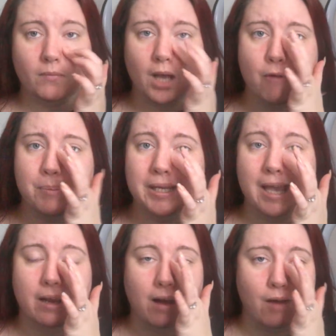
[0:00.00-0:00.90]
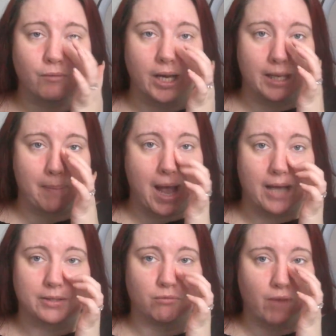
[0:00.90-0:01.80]
I've been getting like really
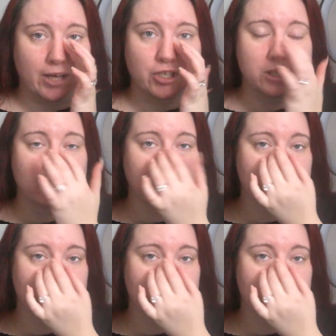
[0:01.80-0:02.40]
bad rashes on